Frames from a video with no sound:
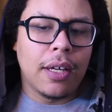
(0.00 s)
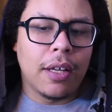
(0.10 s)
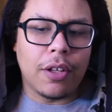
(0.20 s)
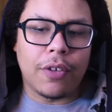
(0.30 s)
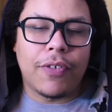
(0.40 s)

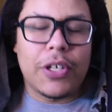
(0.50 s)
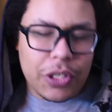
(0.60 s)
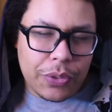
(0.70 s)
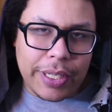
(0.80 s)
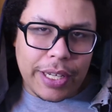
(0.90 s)
first
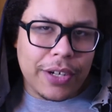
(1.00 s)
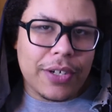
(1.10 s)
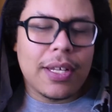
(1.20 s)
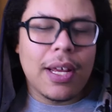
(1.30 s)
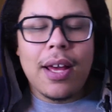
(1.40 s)
three years
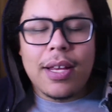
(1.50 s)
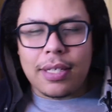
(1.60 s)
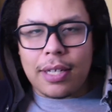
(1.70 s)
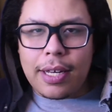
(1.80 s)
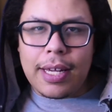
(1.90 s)

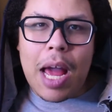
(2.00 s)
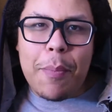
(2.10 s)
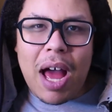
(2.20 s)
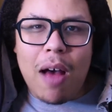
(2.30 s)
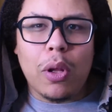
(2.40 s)
studying at
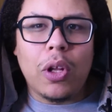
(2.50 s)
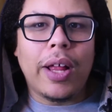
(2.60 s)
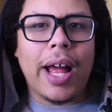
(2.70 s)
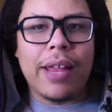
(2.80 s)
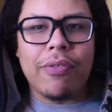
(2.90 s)
Babel,
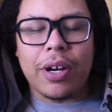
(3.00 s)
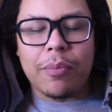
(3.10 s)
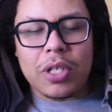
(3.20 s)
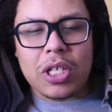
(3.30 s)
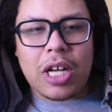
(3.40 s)
and they're
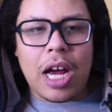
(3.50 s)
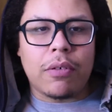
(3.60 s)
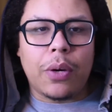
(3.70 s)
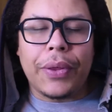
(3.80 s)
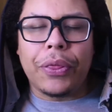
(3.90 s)
just kind of
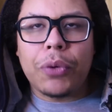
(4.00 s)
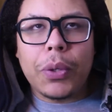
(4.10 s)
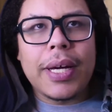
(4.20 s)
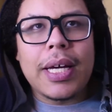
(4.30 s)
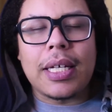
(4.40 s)
going through
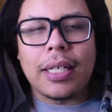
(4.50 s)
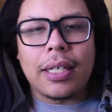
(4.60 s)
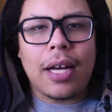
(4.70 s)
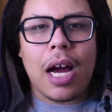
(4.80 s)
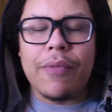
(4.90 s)
it and
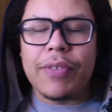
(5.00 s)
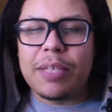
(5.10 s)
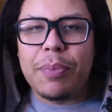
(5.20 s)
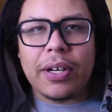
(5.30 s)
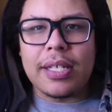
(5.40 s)
kind of
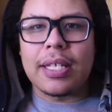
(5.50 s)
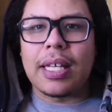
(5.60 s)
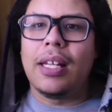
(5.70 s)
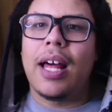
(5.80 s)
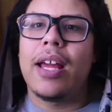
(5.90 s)
experiencing
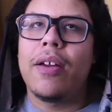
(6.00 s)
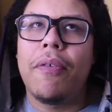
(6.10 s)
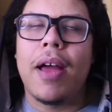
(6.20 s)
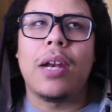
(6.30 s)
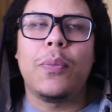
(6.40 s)
life.
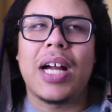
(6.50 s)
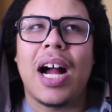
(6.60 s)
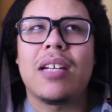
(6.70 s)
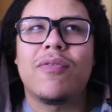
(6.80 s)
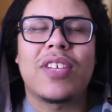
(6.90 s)
And we kind of
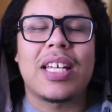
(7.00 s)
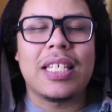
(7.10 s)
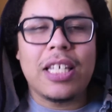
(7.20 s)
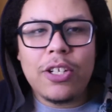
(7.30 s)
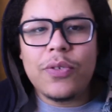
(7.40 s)

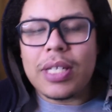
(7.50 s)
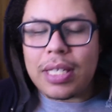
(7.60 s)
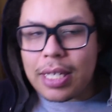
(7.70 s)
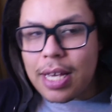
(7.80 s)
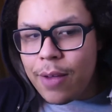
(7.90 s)
continue to
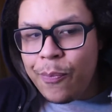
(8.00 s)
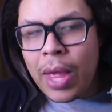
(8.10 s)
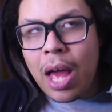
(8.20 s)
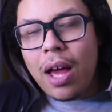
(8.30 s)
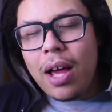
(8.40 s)
see
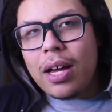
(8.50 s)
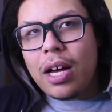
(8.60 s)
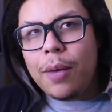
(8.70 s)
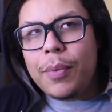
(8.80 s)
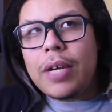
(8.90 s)
in
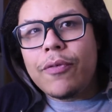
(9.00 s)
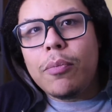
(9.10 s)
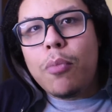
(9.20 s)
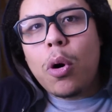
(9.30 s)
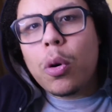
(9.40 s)
even
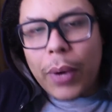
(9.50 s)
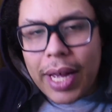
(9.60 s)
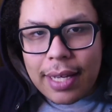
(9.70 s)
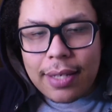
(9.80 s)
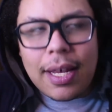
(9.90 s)
more
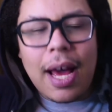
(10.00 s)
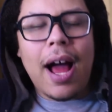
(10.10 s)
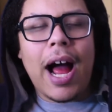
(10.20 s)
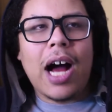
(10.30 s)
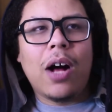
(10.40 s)
ways
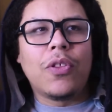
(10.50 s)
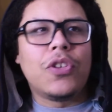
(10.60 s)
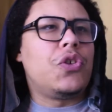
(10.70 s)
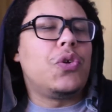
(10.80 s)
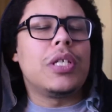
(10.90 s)
how the
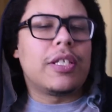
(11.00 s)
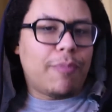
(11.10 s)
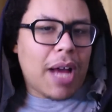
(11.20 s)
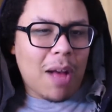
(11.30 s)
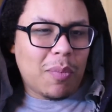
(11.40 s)
students of
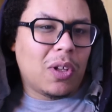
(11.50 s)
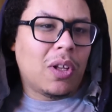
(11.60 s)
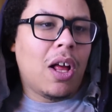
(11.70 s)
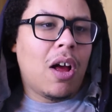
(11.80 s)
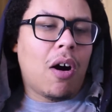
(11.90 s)
Babel
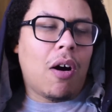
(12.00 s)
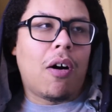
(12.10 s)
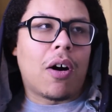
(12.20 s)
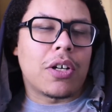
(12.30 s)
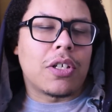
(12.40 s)
are
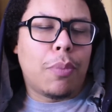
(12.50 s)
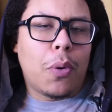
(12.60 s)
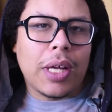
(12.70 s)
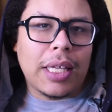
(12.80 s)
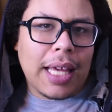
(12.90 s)

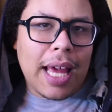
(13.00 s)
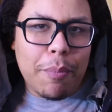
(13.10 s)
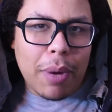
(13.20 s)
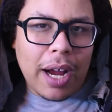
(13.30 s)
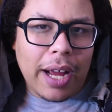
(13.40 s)
supporting the
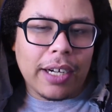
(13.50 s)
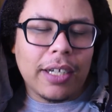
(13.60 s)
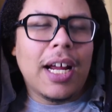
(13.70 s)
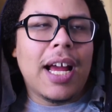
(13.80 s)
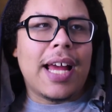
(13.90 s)
empire,
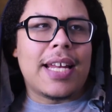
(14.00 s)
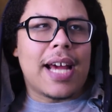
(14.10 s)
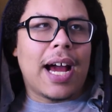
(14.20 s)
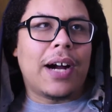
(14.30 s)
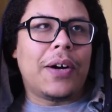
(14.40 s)
and
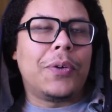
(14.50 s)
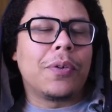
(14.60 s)
how